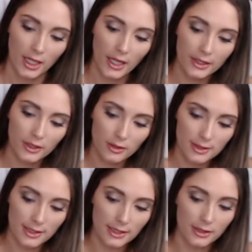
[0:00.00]
"I
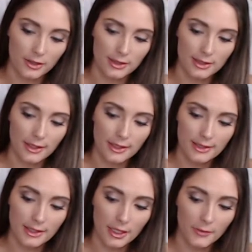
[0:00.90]
notice that there is
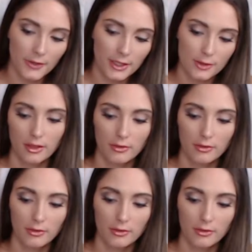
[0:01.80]
less obvious